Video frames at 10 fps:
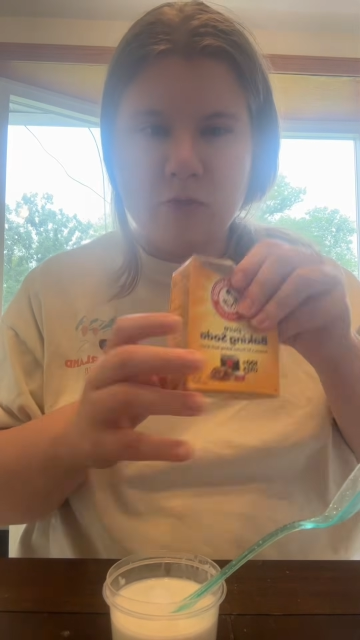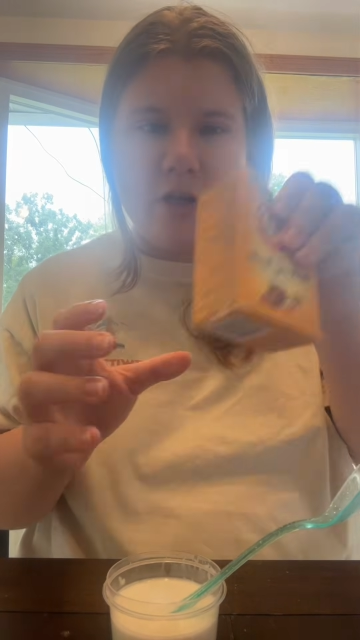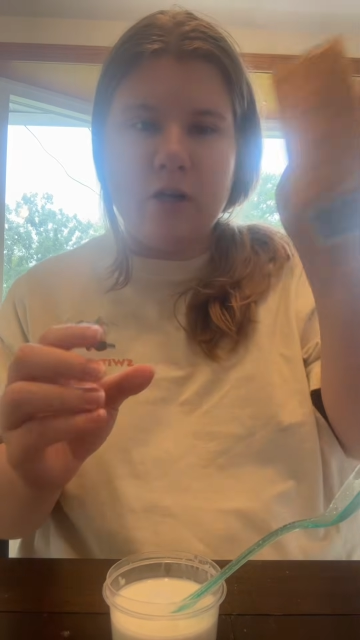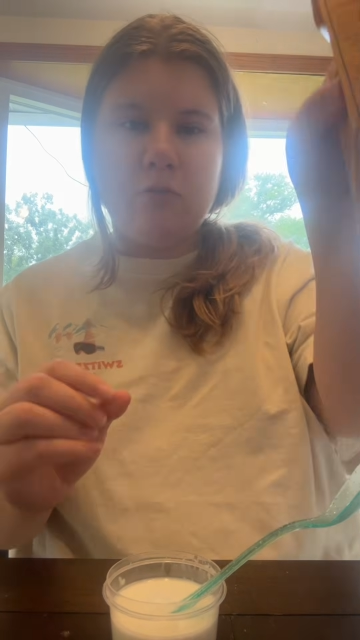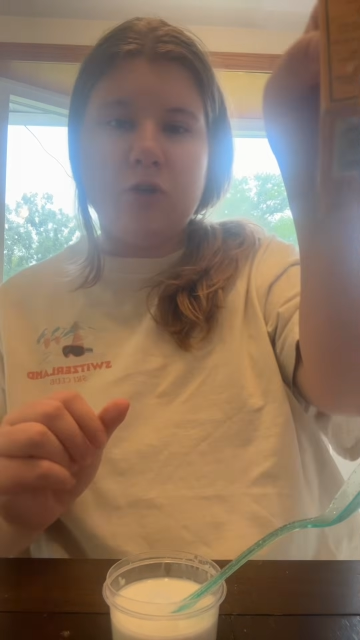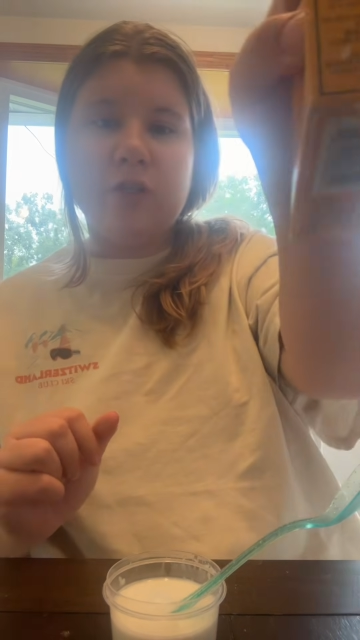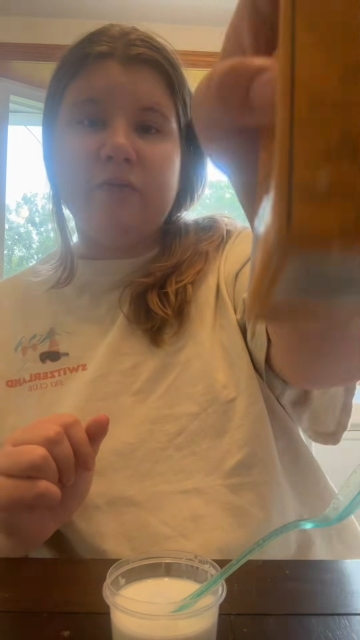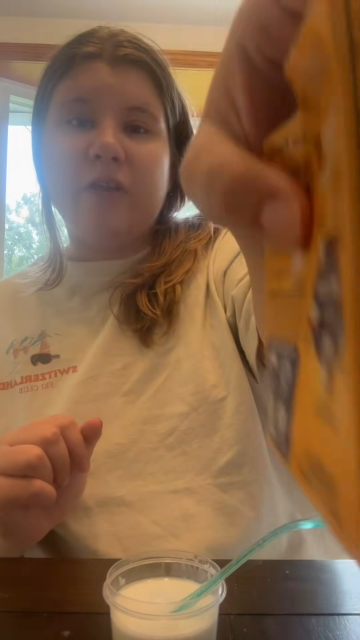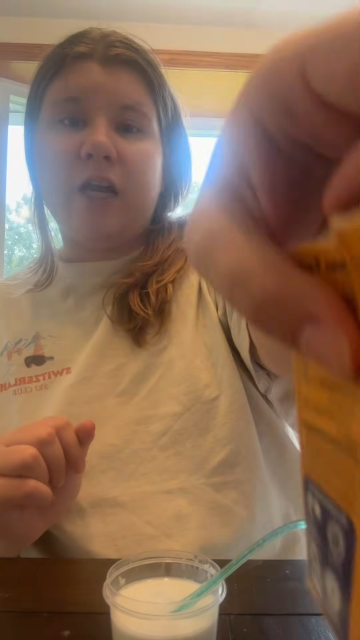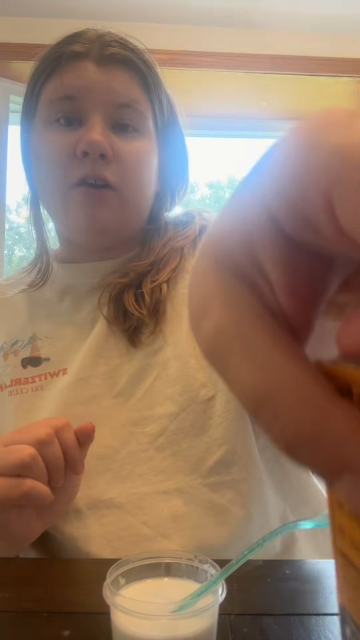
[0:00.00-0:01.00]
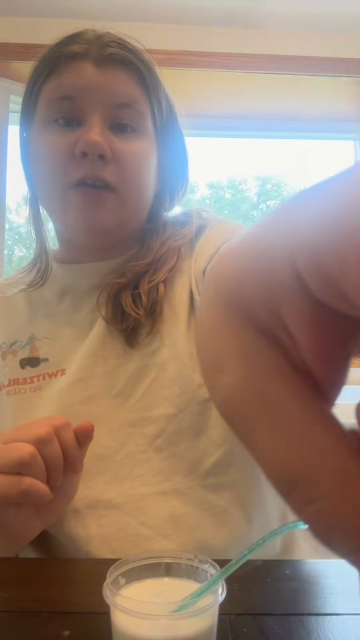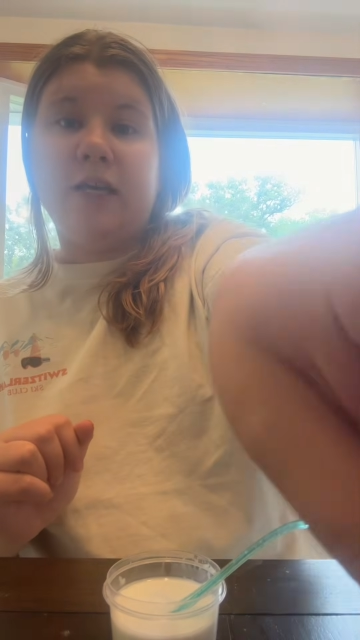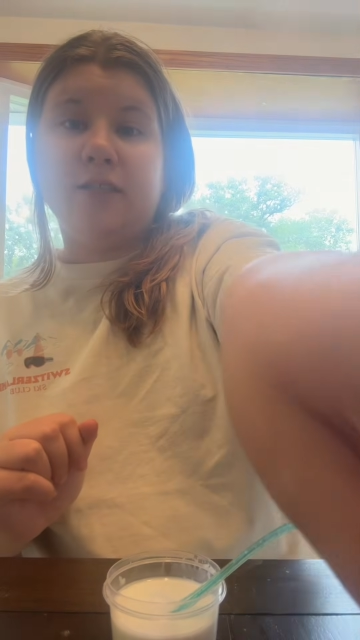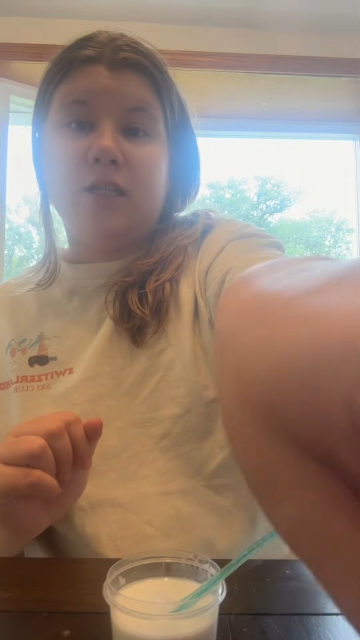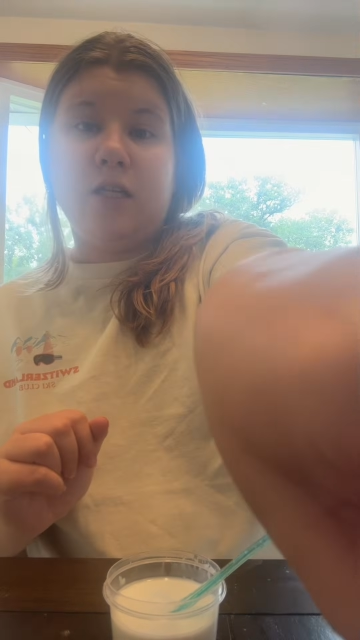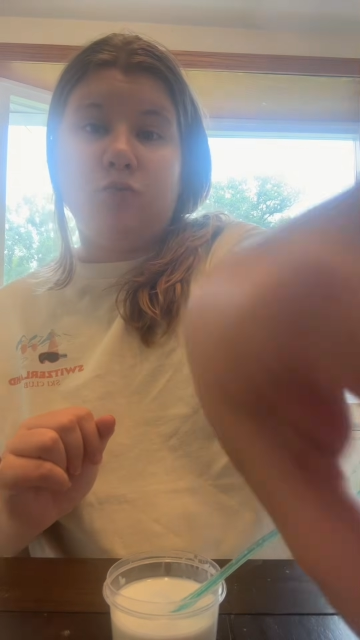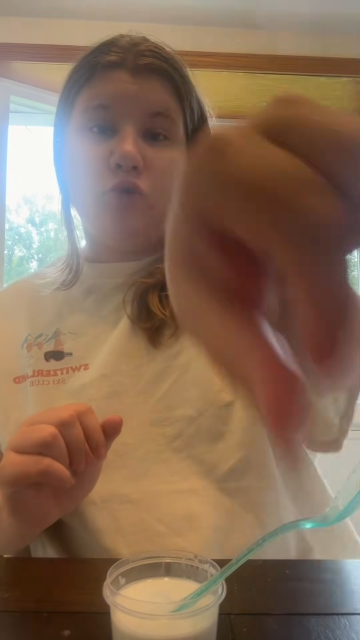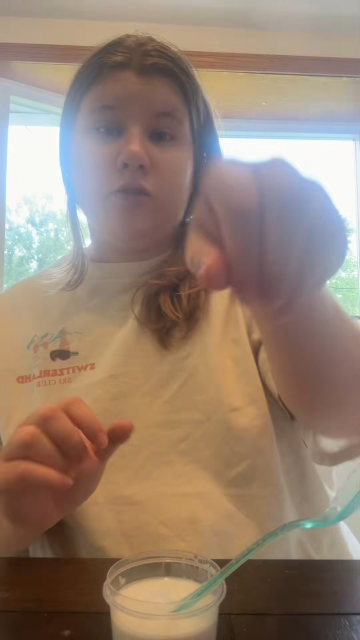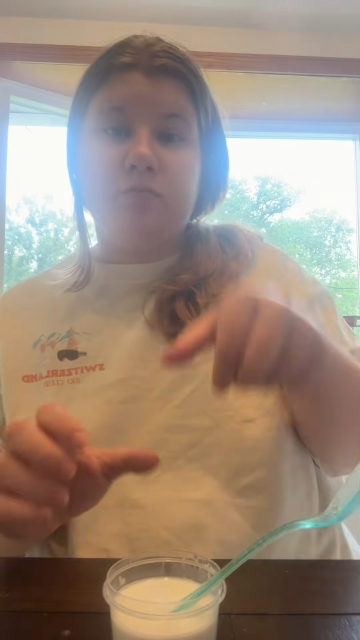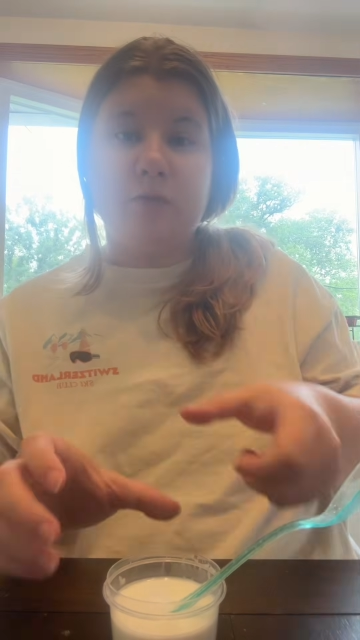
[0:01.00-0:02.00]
And I'm going to leave that out in case I need more,